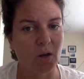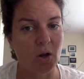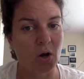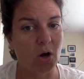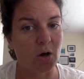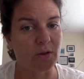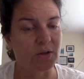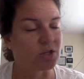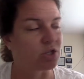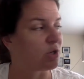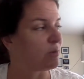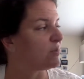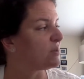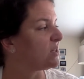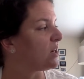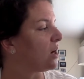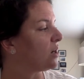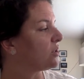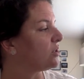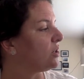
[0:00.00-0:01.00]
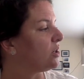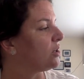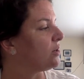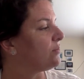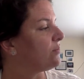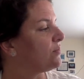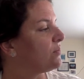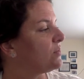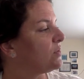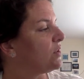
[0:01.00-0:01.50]
Call the ship's doctor,
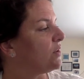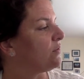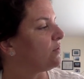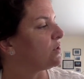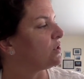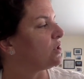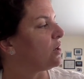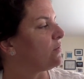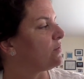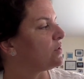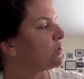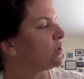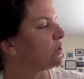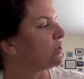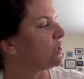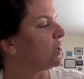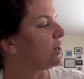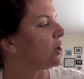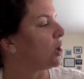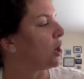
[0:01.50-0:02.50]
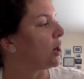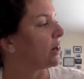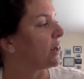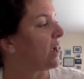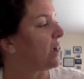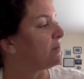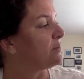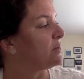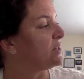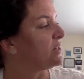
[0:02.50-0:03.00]
the first officer said. Our
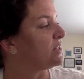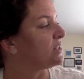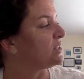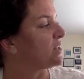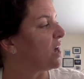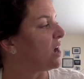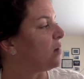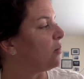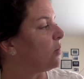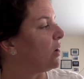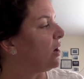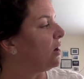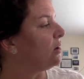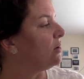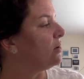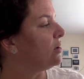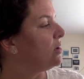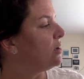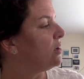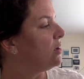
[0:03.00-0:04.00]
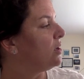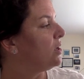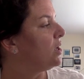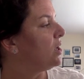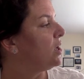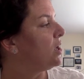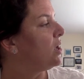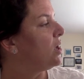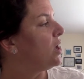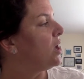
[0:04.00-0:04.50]
captain is not well.
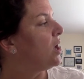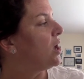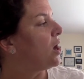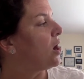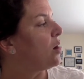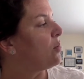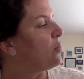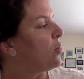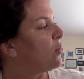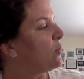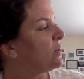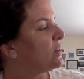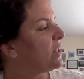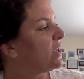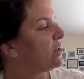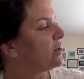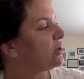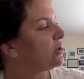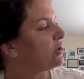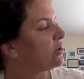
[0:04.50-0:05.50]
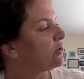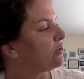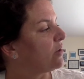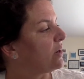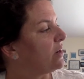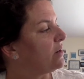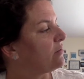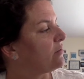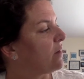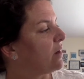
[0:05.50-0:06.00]
A moment later, the
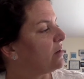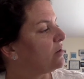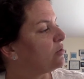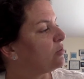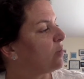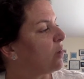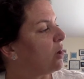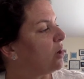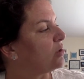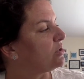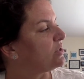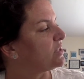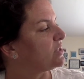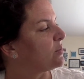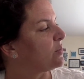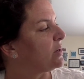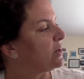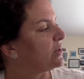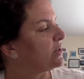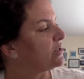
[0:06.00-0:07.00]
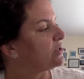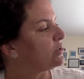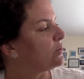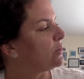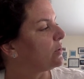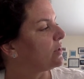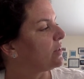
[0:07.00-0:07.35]
great round ball disappeared into a